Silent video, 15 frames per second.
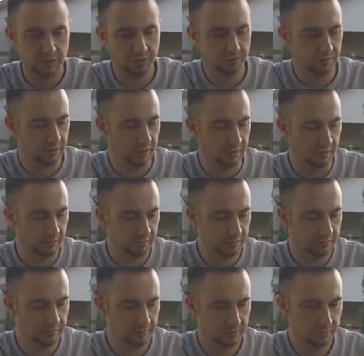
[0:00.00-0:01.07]
Alright.
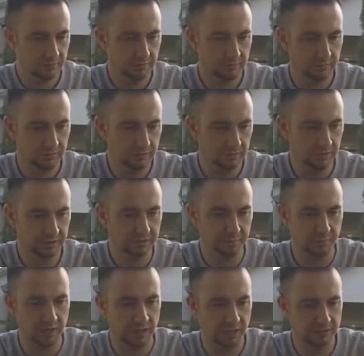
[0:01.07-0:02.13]

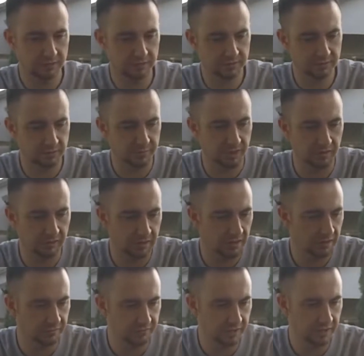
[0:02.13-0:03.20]
Next box. This is going to be a
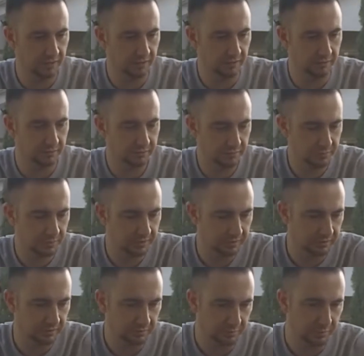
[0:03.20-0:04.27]
long video. $26.